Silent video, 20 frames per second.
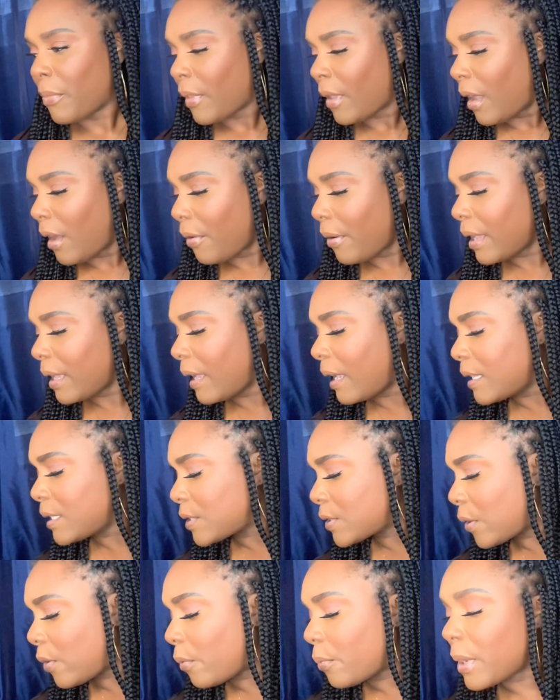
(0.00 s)
All right, guys,
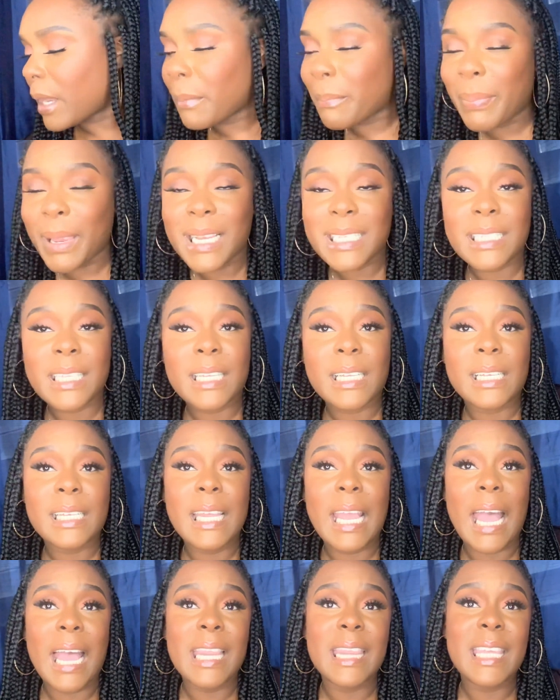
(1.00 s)
so we are basically
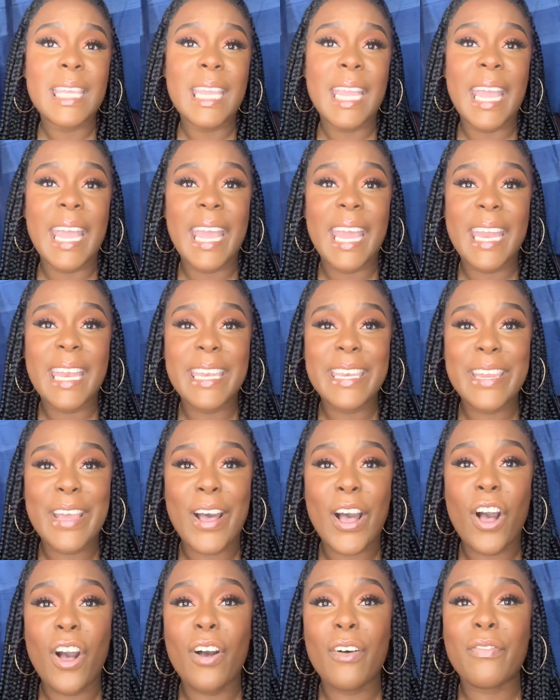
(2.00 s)
at the end
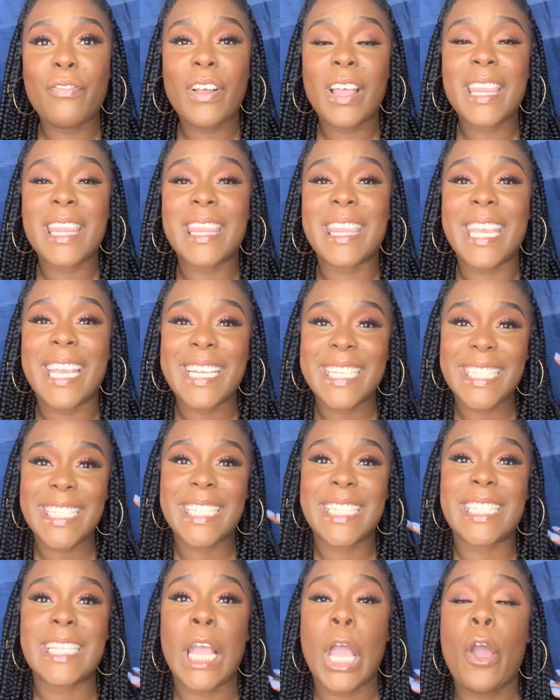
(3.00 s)
of
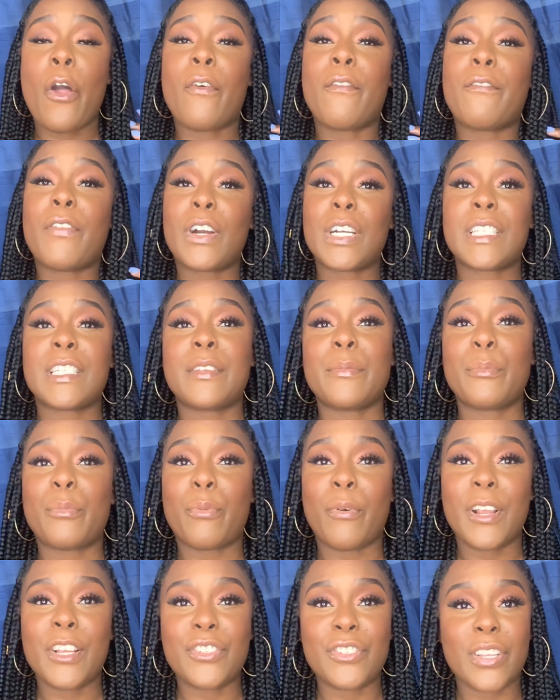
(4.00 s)
this first
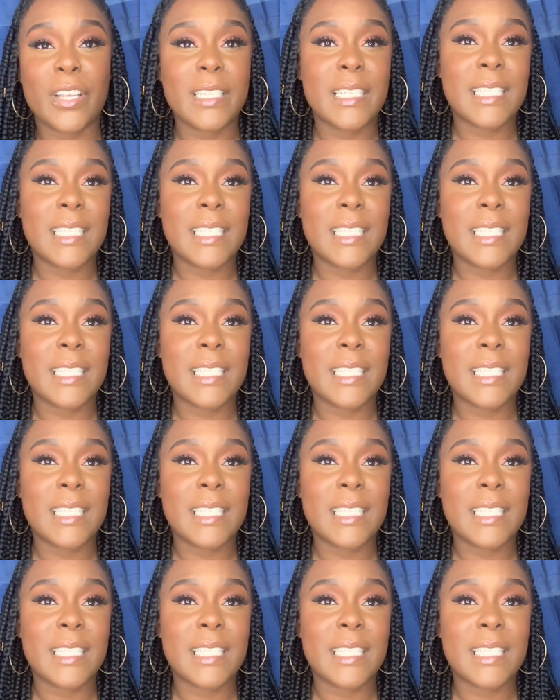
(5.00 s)
impression